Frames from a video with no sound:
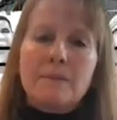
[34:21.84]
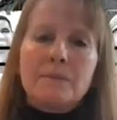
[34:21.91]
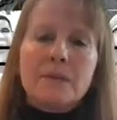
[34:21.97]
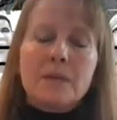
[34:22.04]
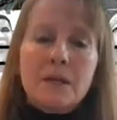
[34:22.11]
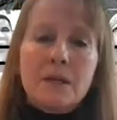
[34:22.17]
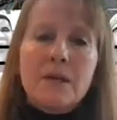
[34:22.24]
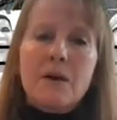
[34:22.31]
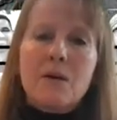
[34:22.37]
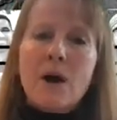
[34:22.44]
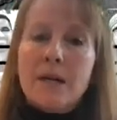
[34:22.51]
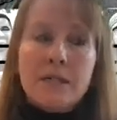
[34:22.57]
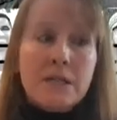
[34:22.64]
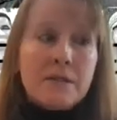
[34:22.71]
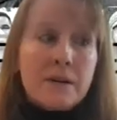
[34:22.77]
you know,
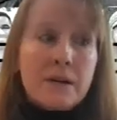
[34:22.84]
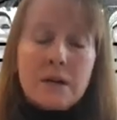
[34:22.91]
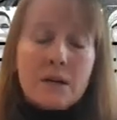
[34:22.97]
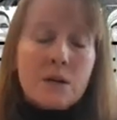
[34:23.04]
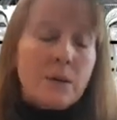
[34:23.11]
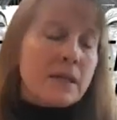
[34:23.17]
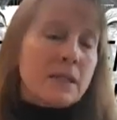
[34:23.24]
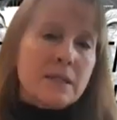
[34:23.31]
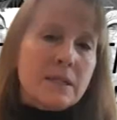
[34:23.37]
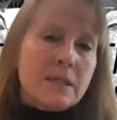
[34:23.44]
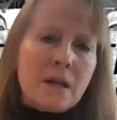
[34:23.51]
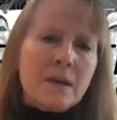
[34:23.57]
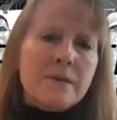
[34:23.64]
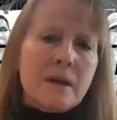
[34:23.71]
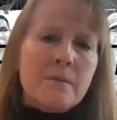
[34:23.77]
I just very quickly
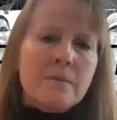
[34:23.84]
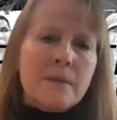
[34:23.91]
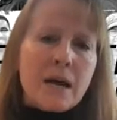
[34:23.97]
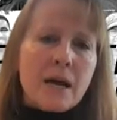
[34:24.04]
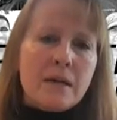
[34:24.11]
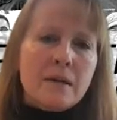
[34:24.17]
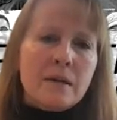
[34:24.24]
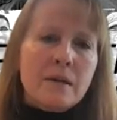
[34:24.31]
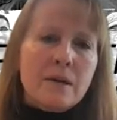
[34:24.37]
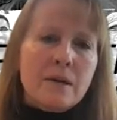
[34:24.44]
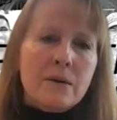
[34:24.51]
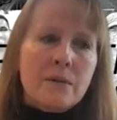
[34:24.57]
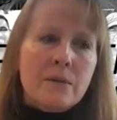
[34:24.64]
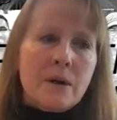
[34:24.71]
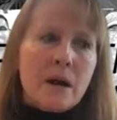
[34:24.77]
tell them that, you
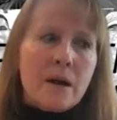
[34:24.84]
know,